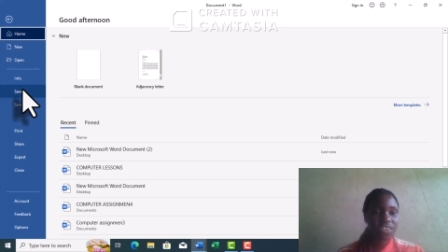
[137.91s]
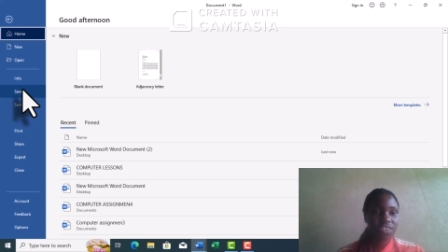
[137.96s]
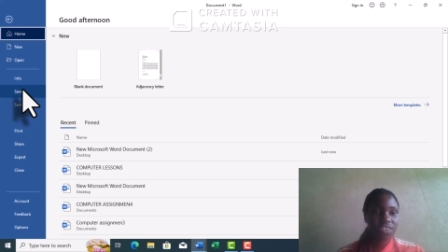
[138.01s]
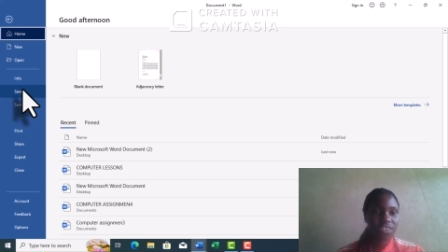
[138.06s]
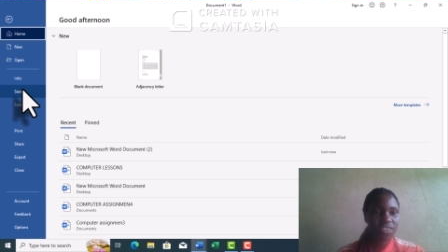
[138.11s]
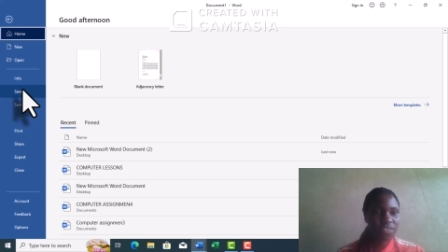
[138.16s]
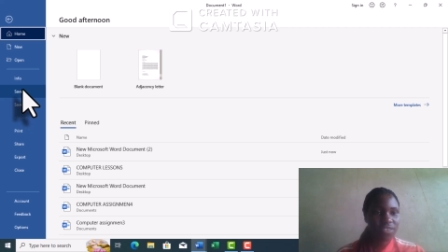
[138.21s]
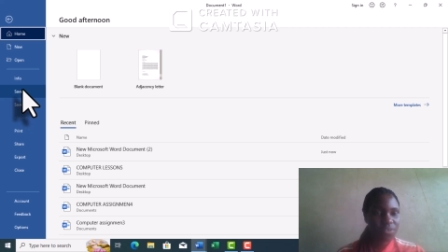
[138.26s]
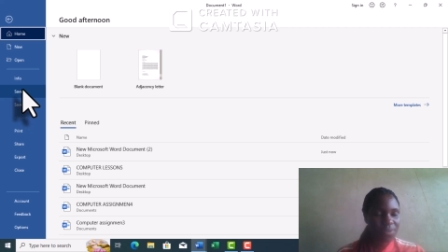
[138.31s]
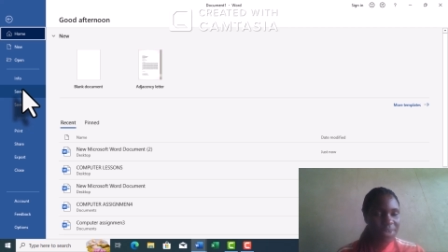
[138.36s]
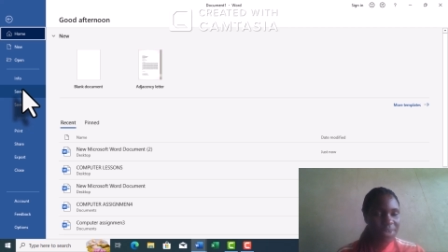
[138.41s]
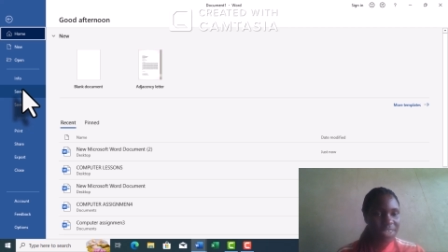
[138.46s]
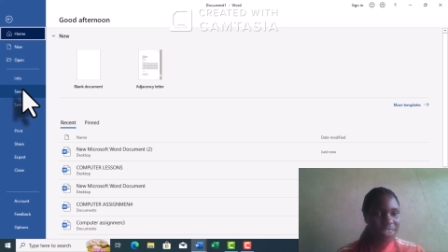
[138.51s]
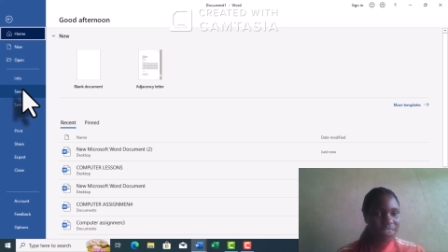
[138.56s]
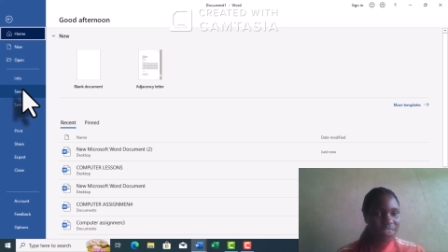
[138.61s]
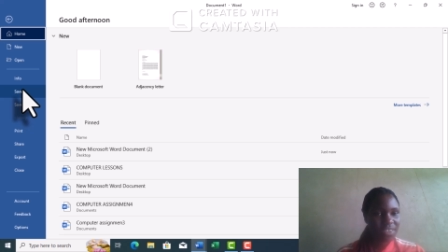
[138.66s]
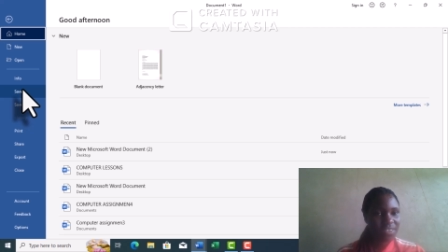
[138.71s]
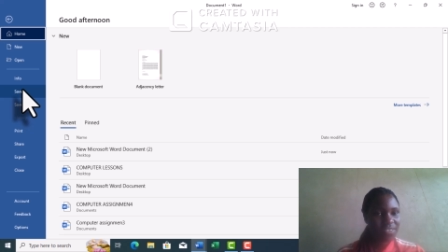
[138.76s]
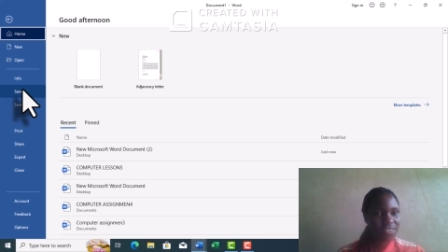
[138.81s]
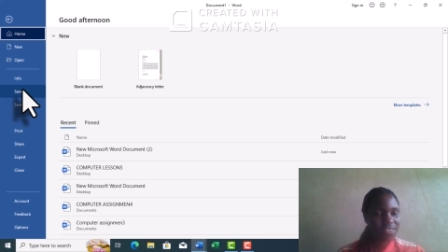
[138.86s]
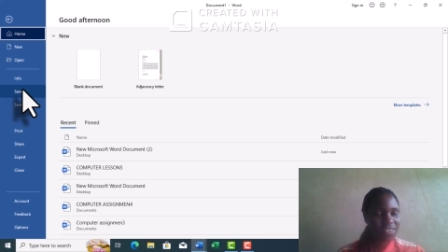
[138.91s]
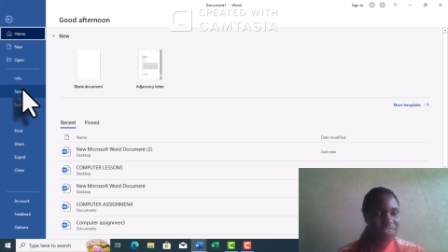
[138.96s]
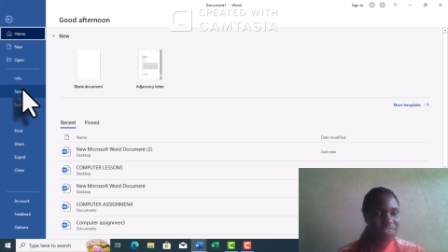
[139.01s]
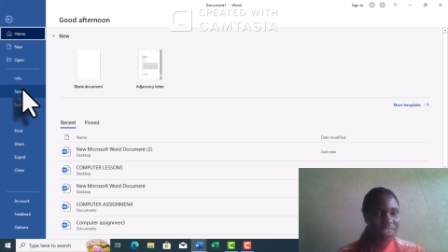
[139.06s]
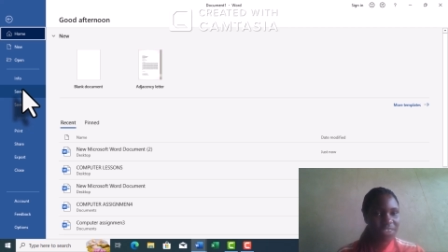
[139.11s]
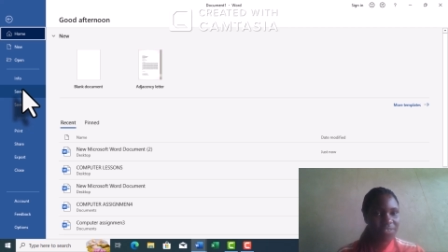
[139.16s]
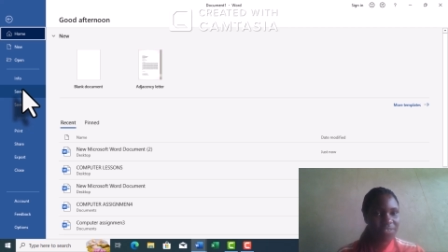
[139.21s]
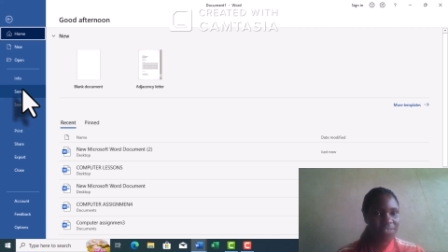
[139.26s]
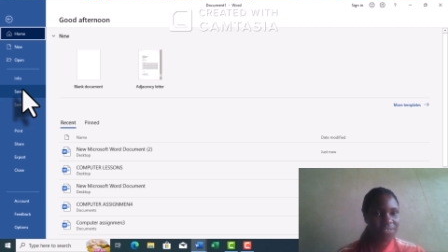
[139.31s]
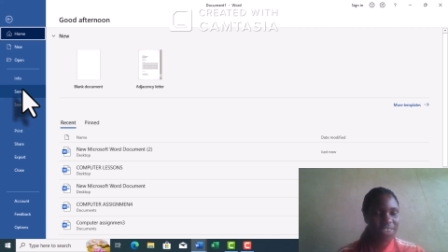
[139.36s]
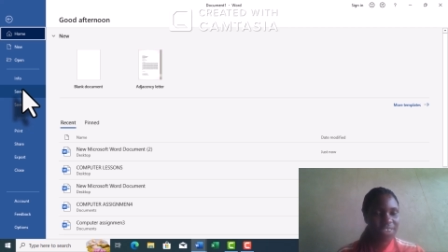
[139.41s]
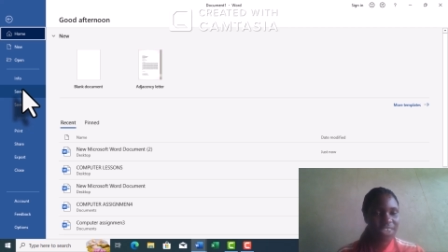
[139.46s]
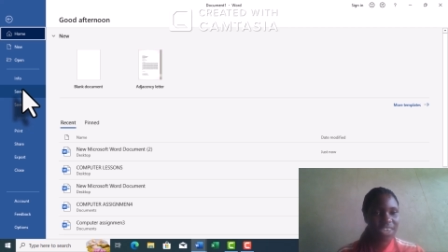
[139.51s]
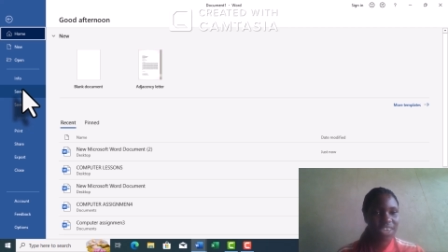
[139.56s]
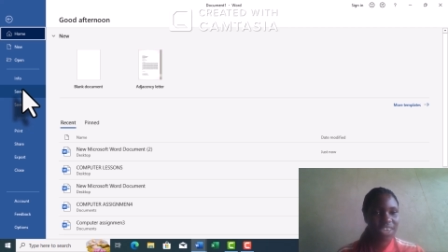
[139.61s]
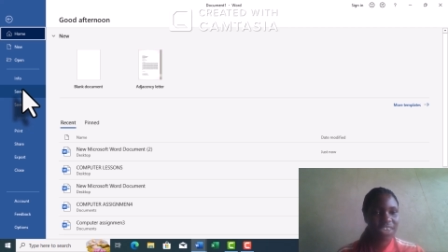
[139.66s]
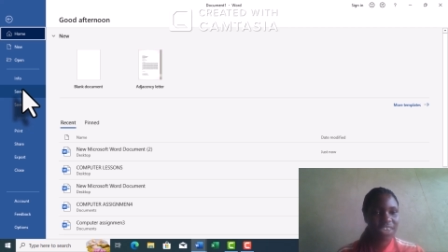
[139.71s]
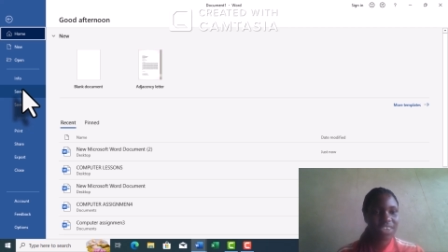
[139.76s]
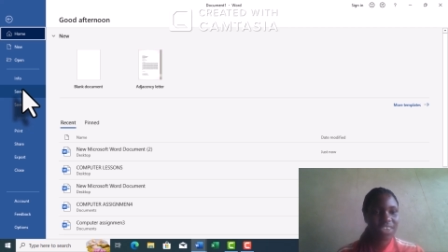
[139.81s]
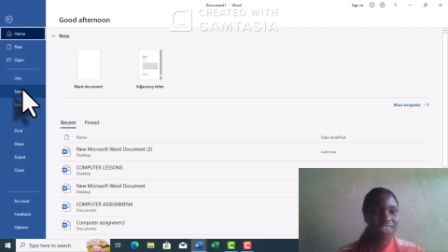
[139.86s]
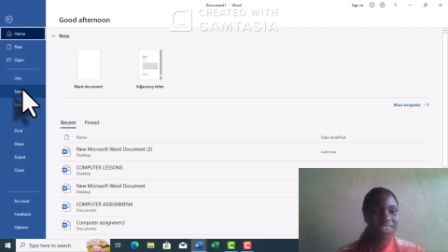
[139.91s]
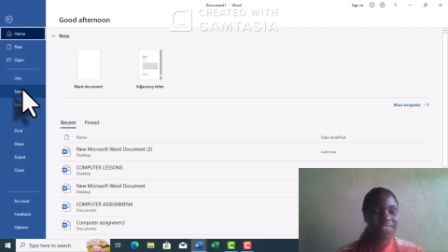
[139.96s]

This save here,